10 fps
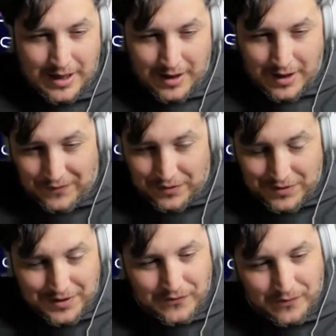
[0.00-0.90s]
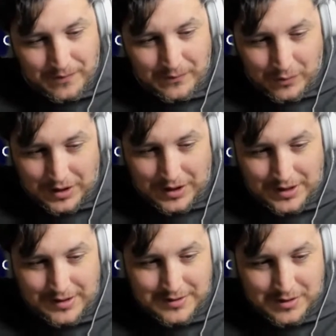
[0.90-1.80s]
after the
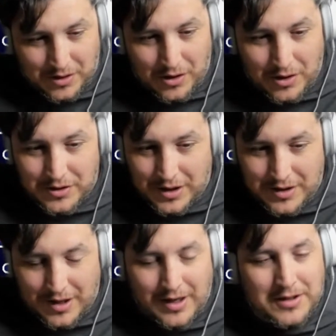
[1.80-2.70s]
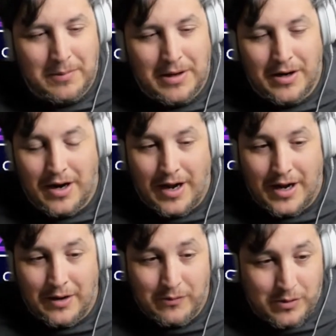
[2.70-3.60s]
rookies are all done talked about,
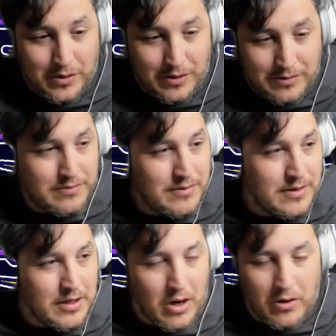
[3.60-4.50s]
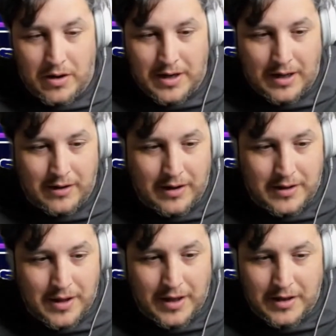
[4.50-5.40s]
I will go on a daily
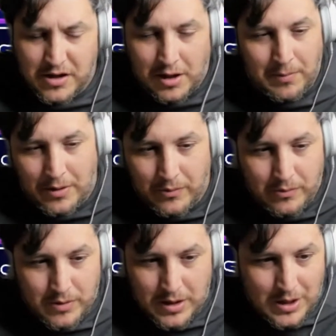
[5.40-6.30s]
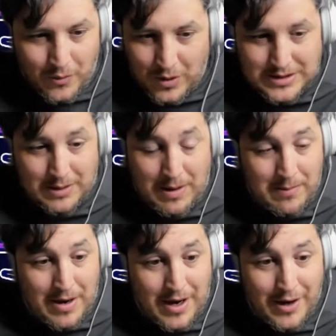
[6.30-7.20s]
thing and talk about what's on my
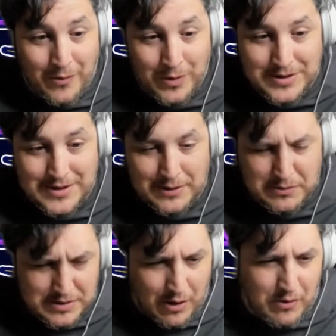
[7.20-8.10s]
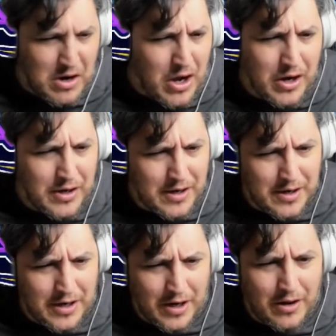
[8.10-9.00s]
mind, what's what's going on,
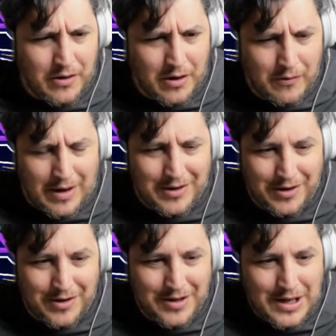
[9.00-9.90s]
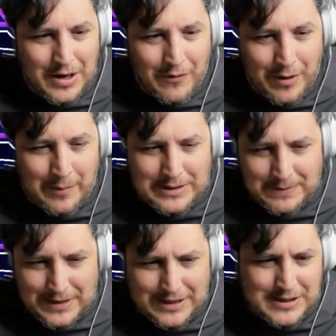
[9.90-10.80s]
you know, around the around Best Ball
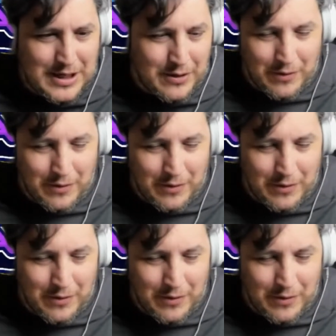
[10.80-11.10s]
Nation. I'll